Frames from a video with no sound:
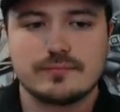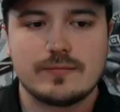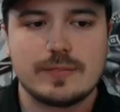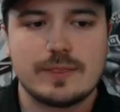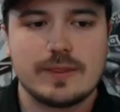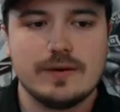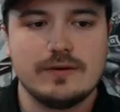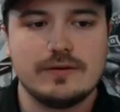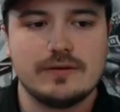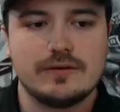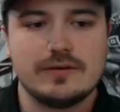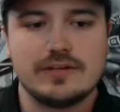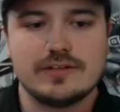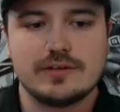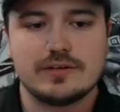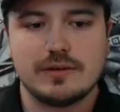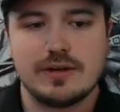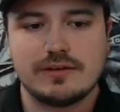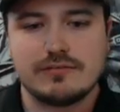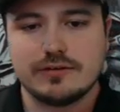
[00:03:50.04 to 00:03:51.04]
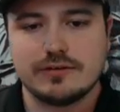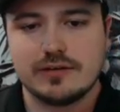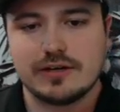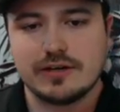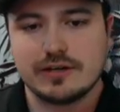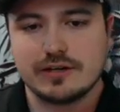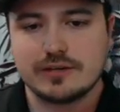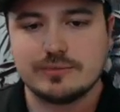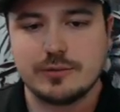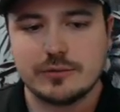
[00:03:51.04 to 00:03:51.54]
you know, an easy way for you to
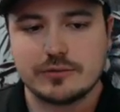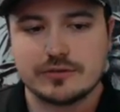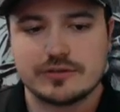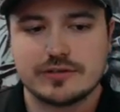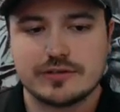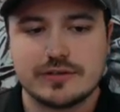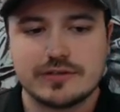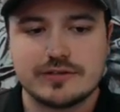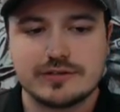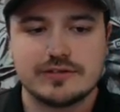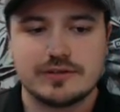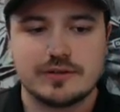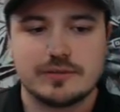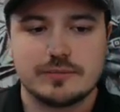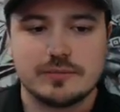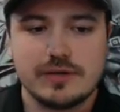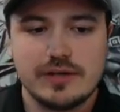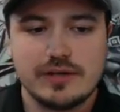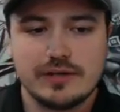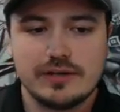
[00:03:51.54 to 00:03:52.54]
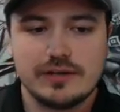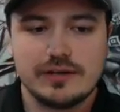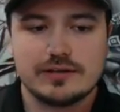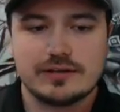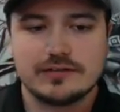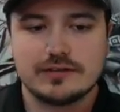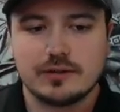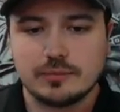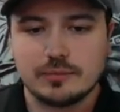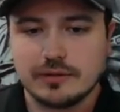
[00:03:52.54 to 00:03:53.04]
get exposure to the system
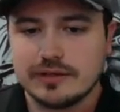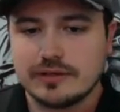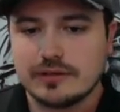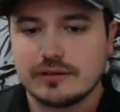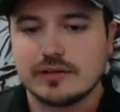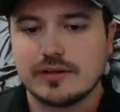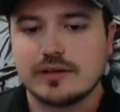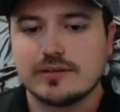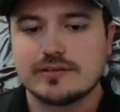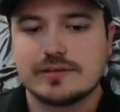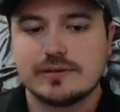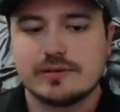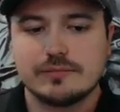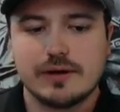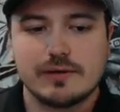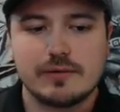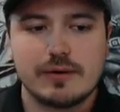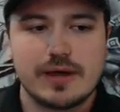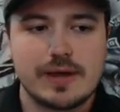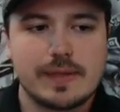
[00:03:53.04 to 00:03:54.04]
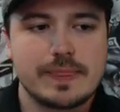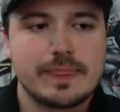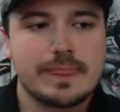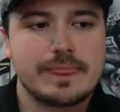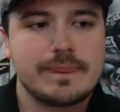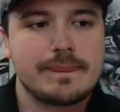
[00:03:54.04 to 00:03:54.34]
and start playing guild content right away.